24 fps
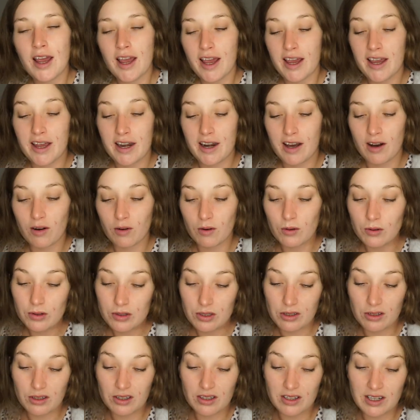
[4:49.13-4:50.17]
and I
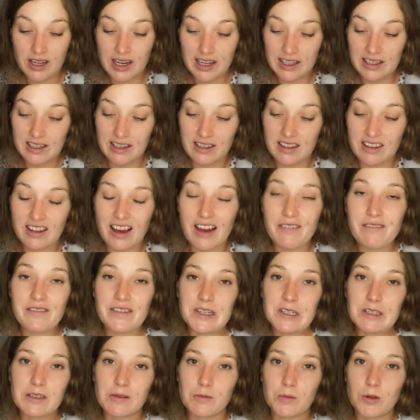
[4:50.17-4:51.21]
also connected that
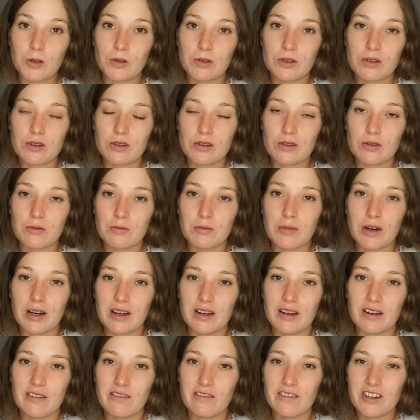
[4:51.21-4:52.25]
victimhood to
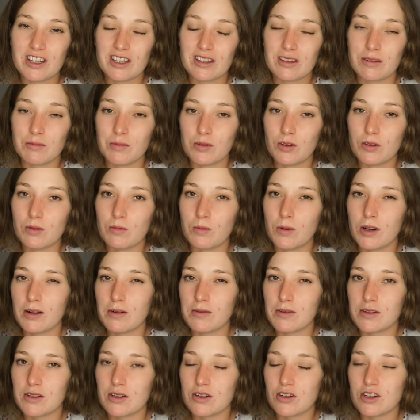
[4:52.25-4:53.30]
my victimhood when I
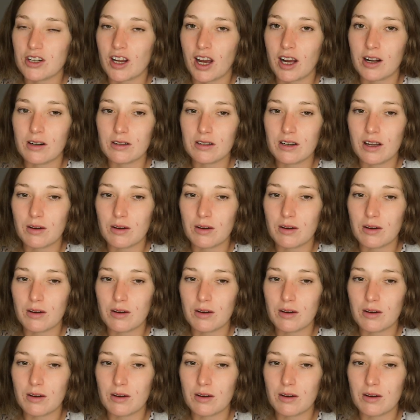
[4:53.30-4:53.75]
was a child.